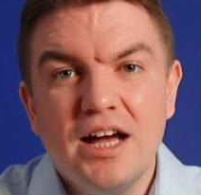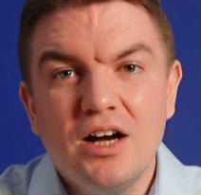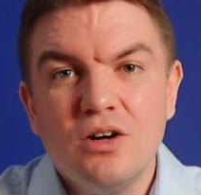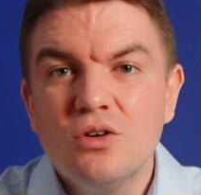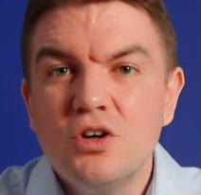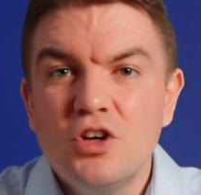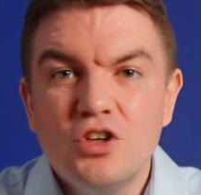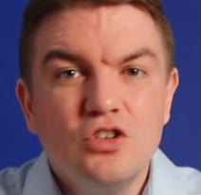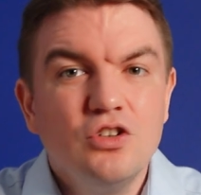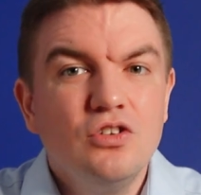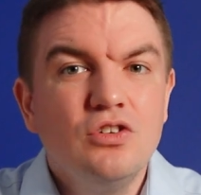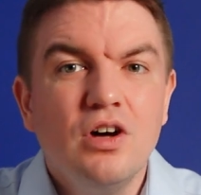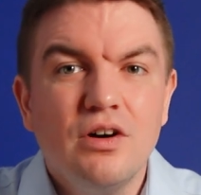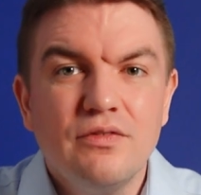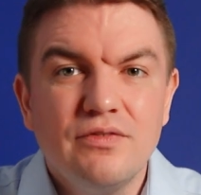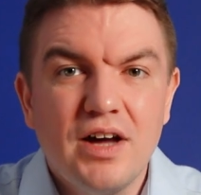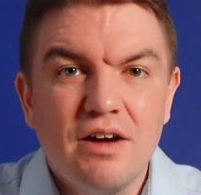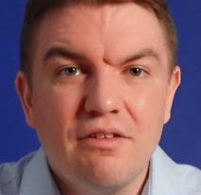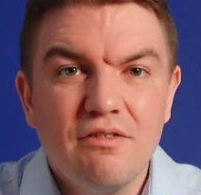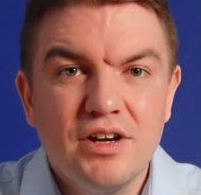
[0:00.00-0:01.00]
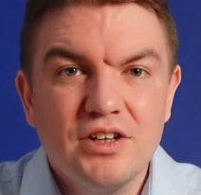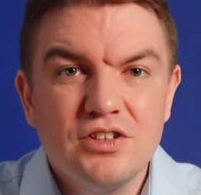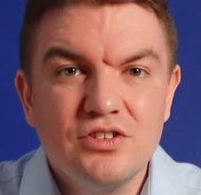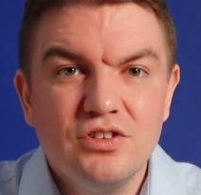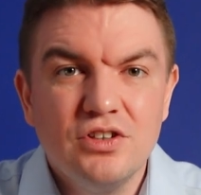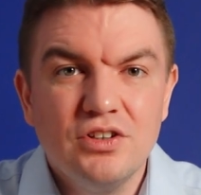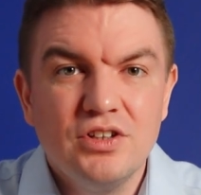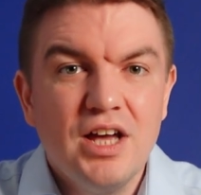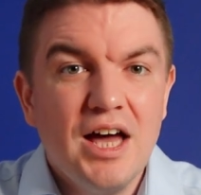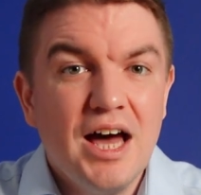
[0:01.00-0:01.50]
out, you're not that
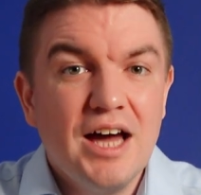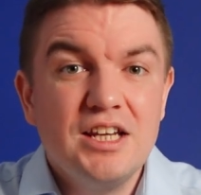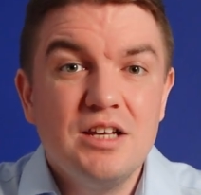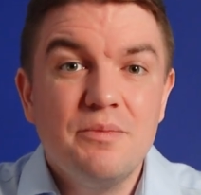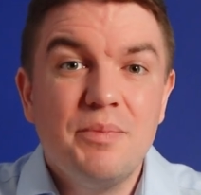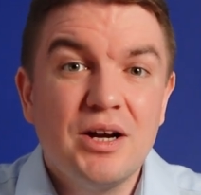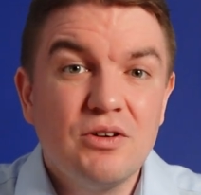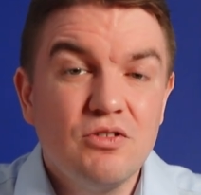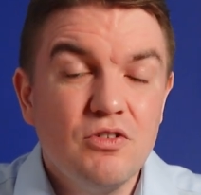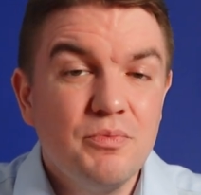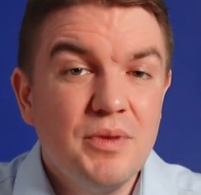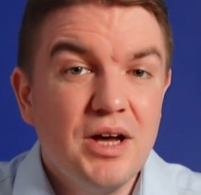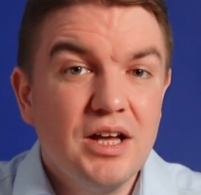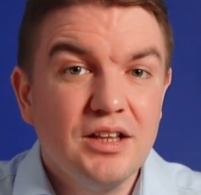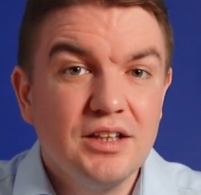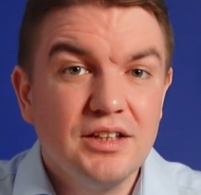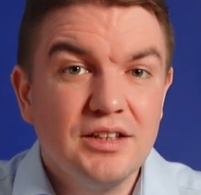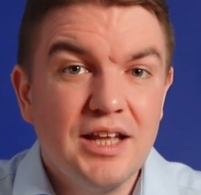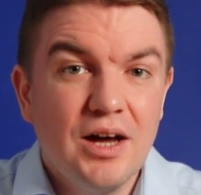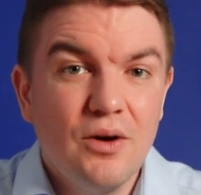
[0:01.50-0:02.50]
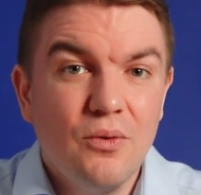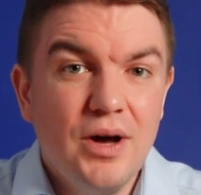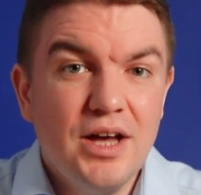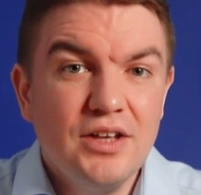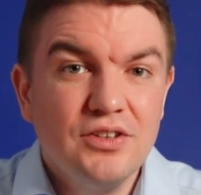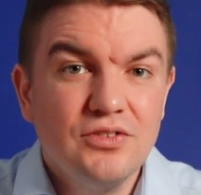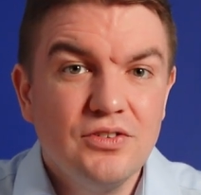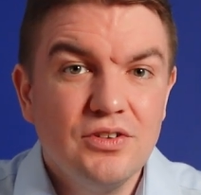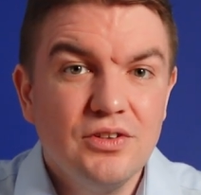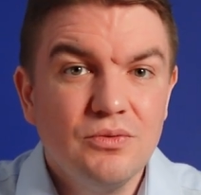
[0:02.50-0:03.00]
registered and you're banked with Metal and
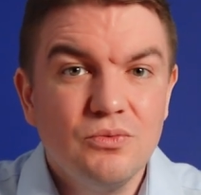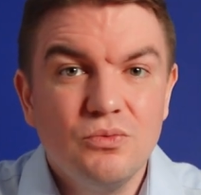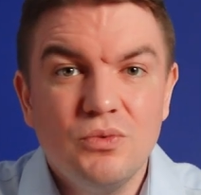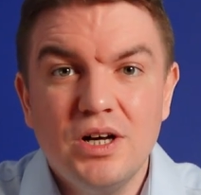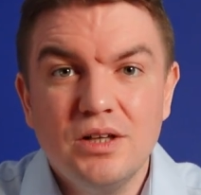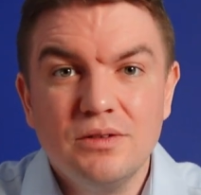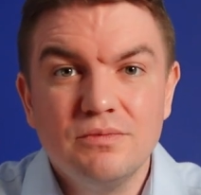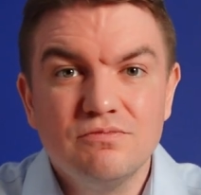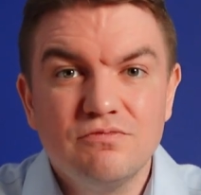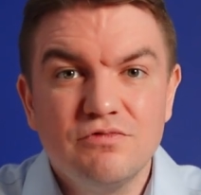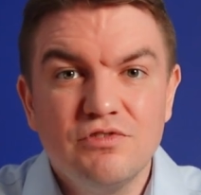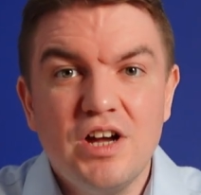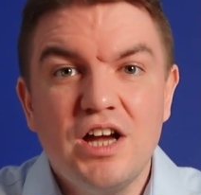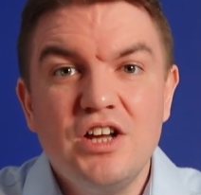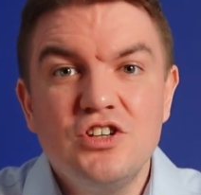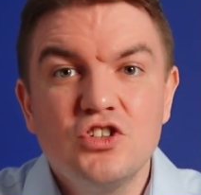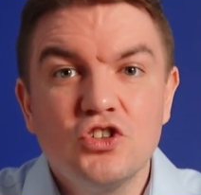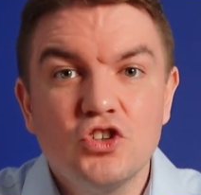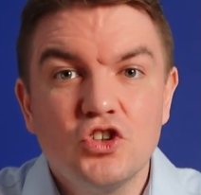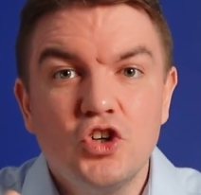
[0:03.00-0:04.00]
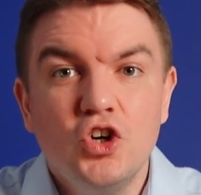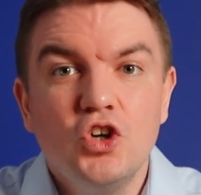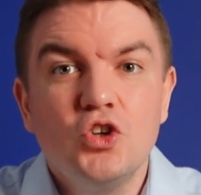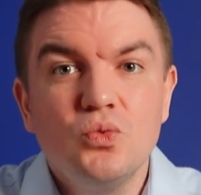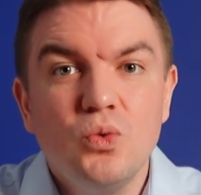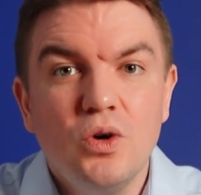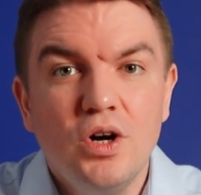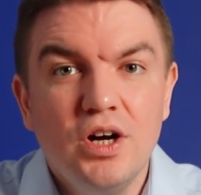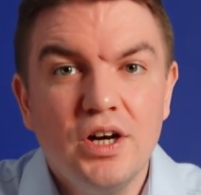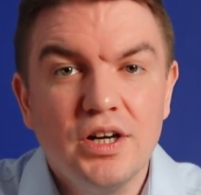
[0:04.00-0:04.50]
NatWest, well, Freeagent could
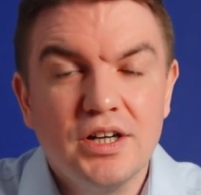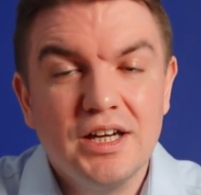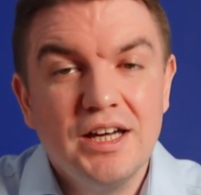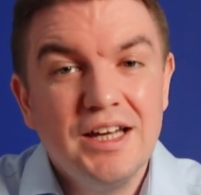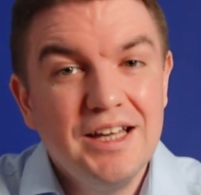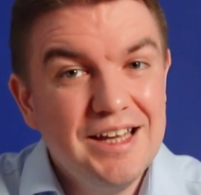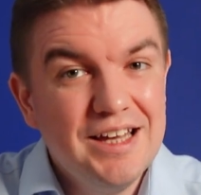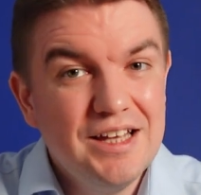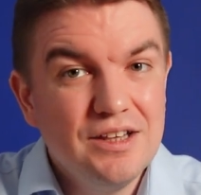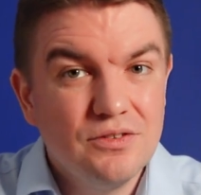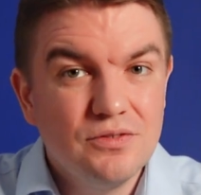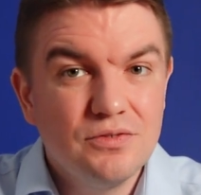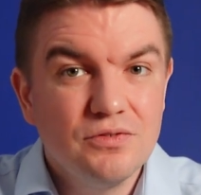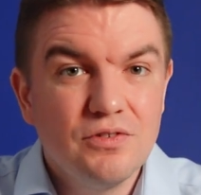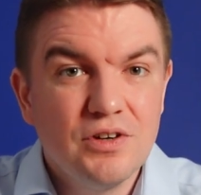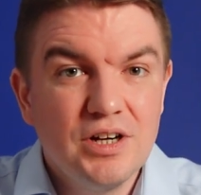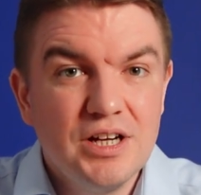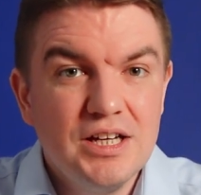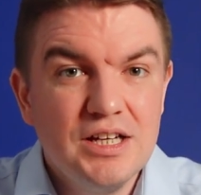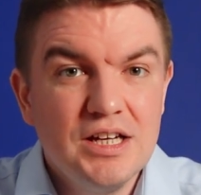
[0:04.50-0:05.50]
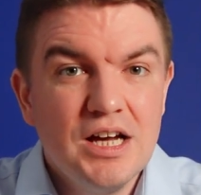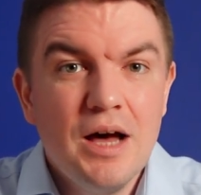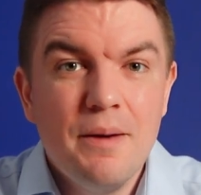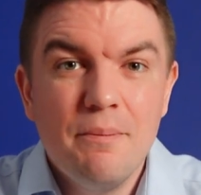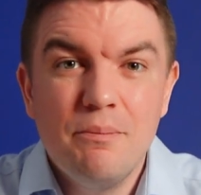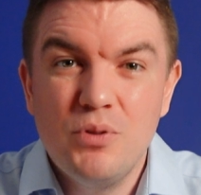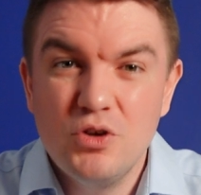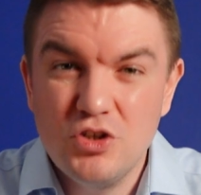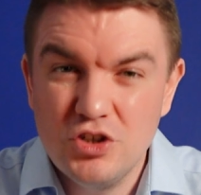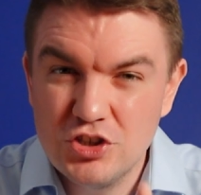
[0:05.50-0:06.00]
work, it's free,
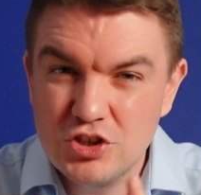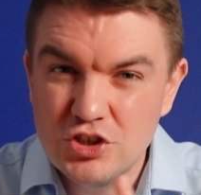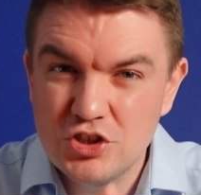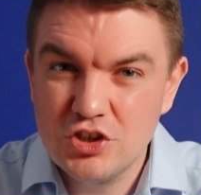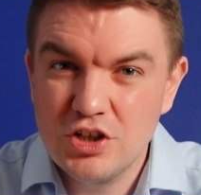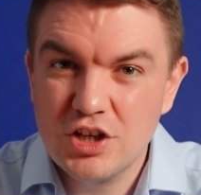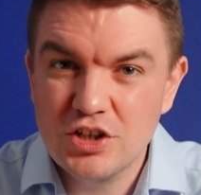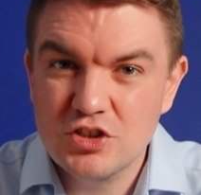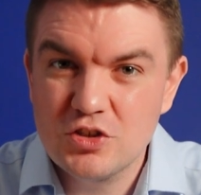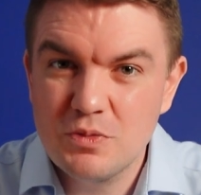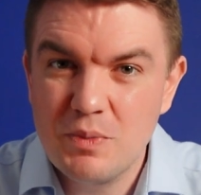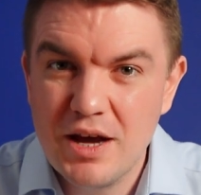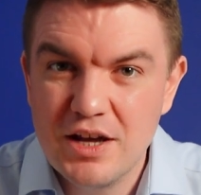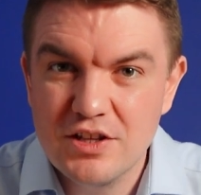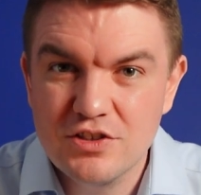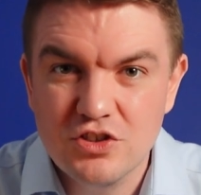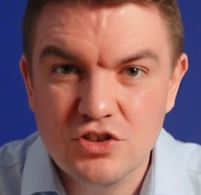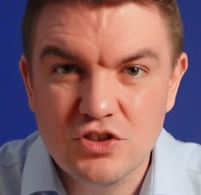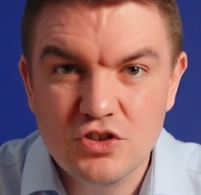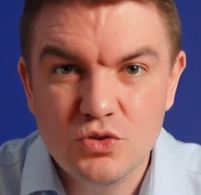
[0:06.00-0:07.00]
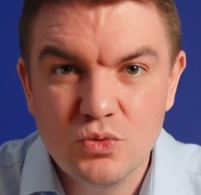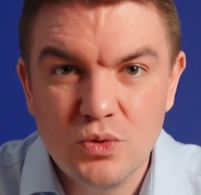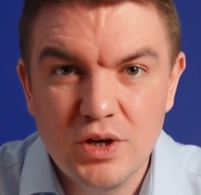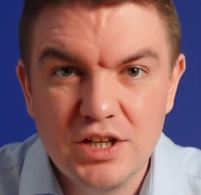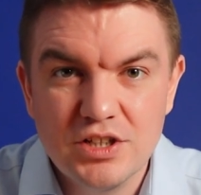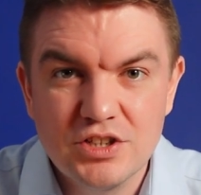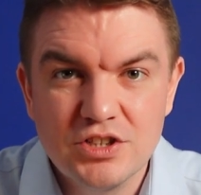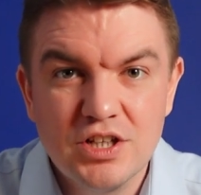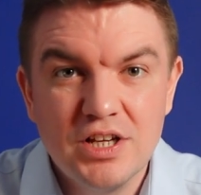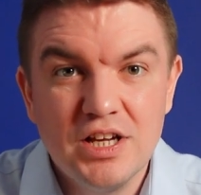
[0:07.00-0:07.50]
but you should expect to
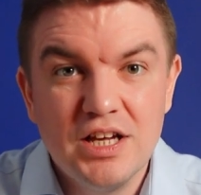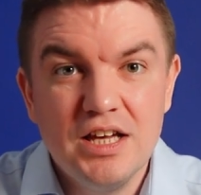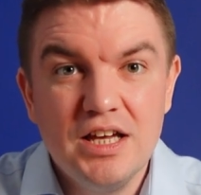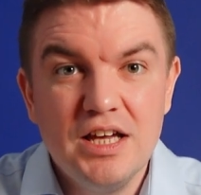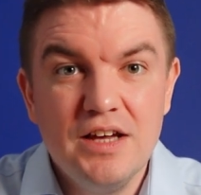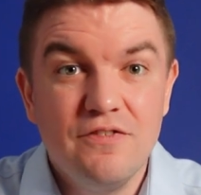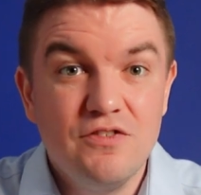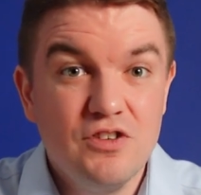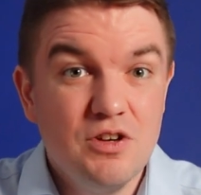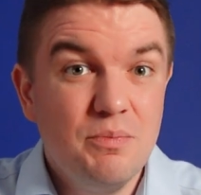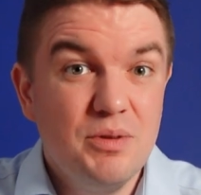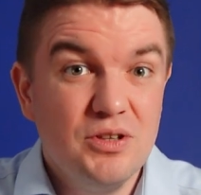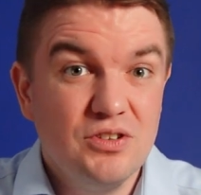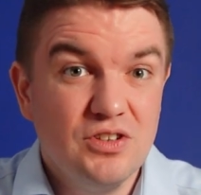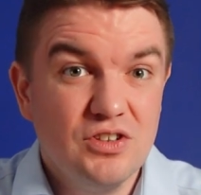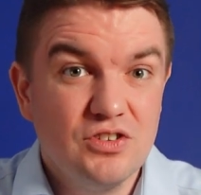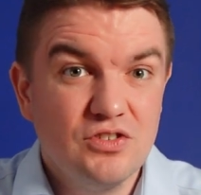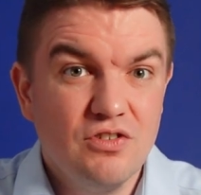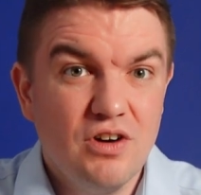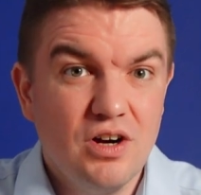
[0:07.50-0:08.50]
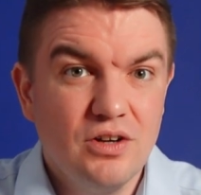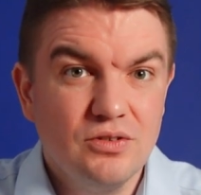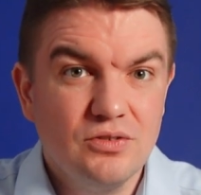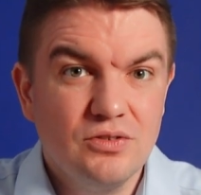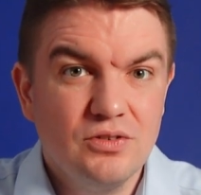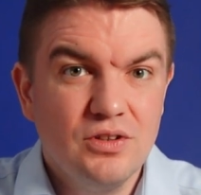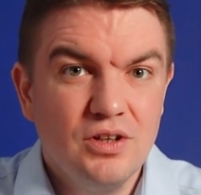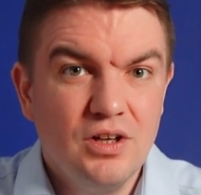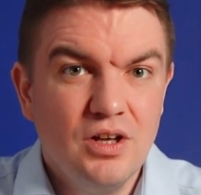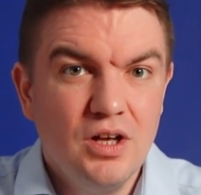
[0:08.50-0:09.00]
switch if your business grows.